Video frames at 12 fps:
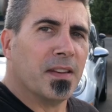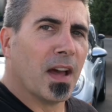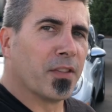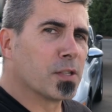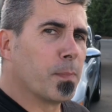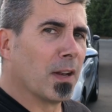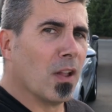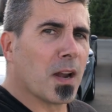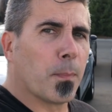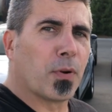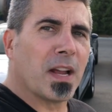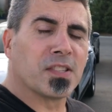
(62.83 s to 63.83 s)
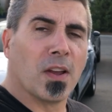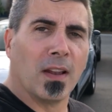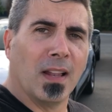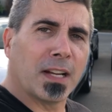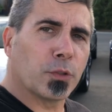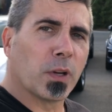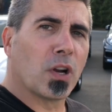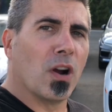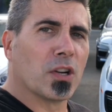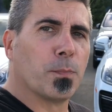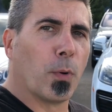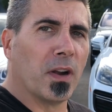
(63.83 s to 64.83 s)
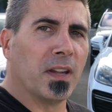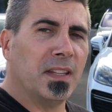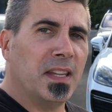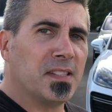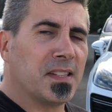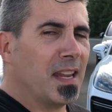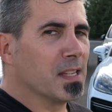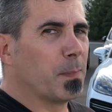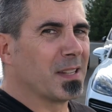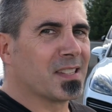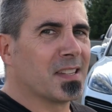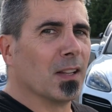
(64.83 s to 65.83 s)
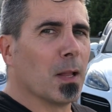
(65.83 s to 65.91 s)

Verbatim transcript: Now there's been a lot of press on electric cars burning these days, but still